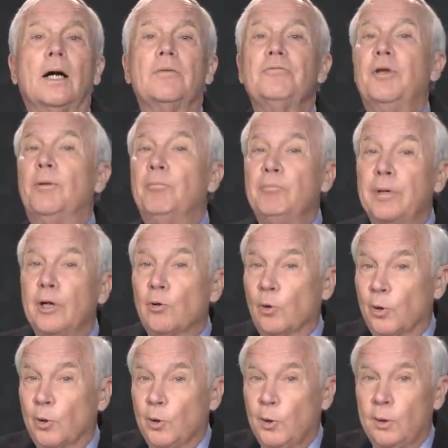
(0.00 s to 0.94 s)
The
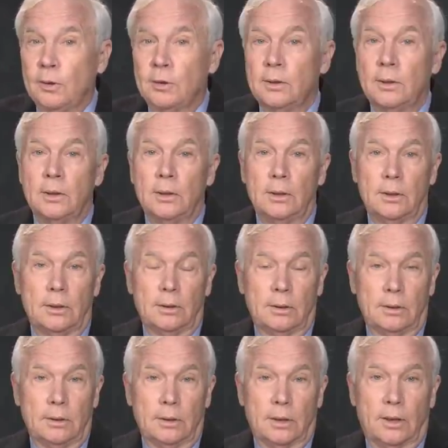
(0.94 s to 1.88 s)
miracle
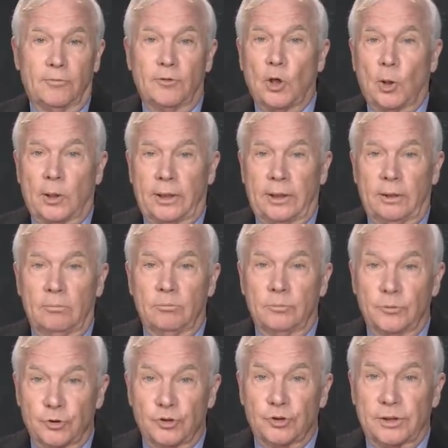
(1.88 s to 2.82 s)
of calling
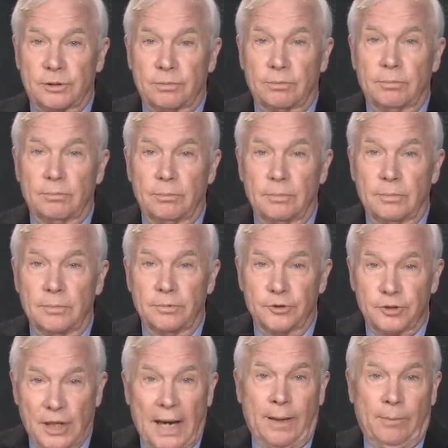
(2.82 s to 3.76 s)

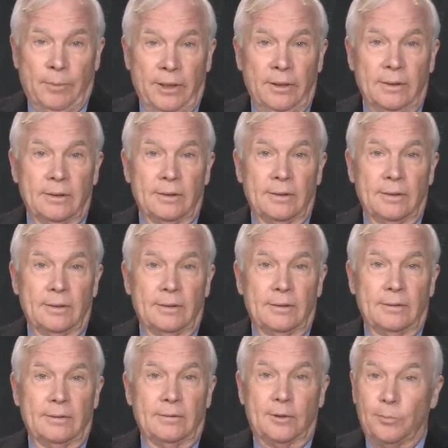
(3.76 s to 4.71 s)
Simon
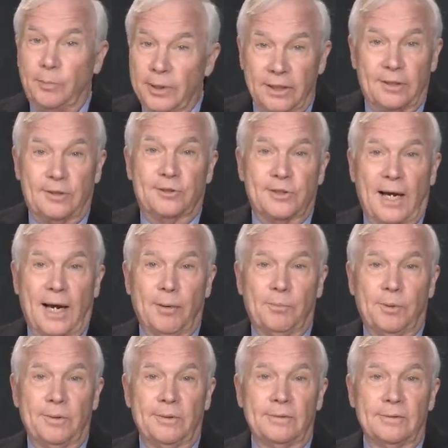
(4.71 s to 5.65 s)
to be a
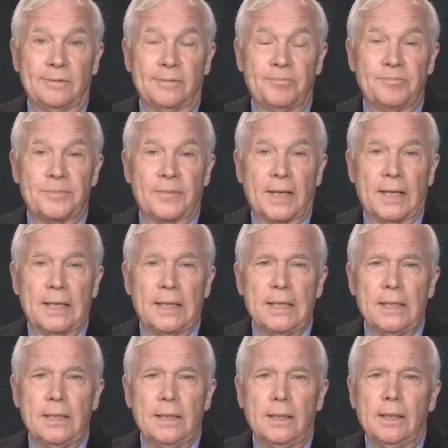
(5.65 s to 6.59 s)
disciple.
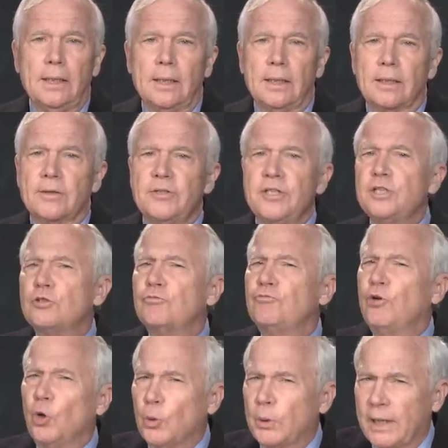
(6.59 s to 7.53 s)
This
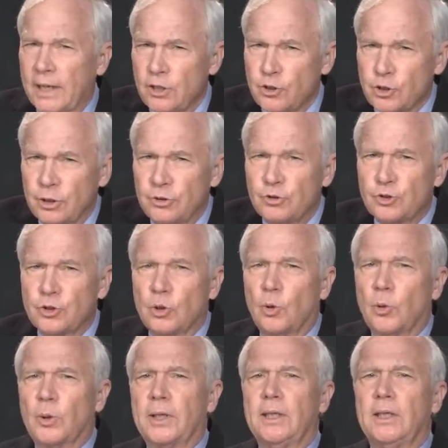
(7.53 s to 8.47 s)
vocation
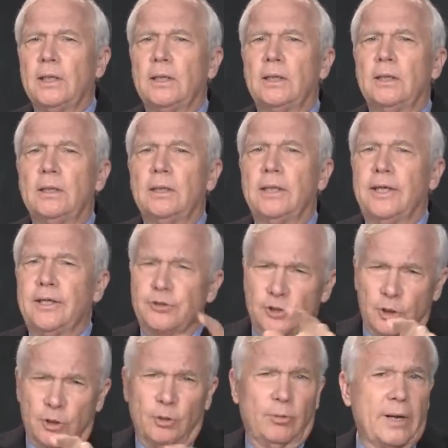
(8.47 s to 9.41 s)
story is
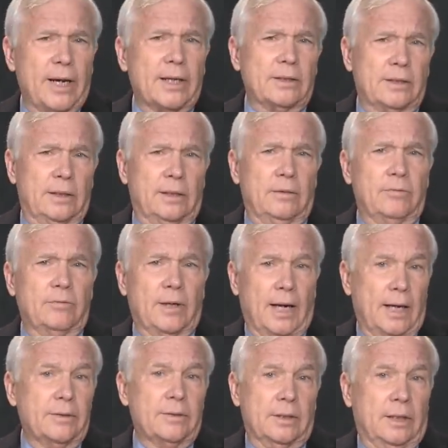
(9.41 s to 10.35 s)
a corrective,
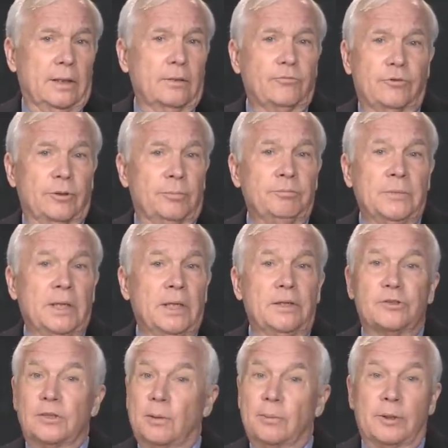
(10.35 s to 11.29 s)
I think, for
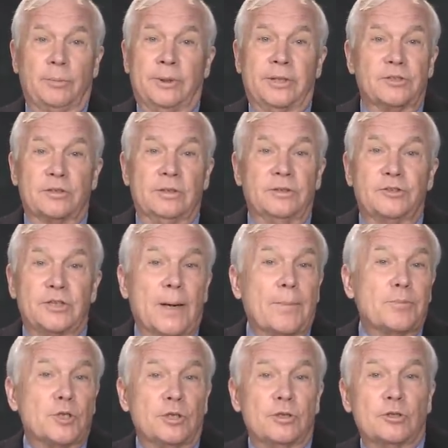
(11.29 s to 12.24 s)
some of the
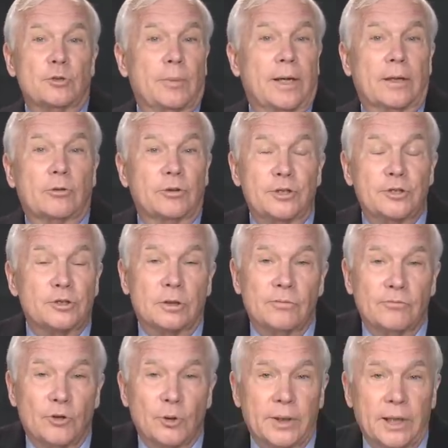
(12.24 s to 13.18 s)
misconceptions about
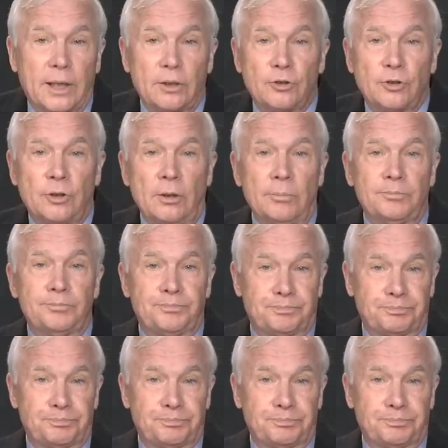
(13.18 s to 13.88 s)
Christian vocation.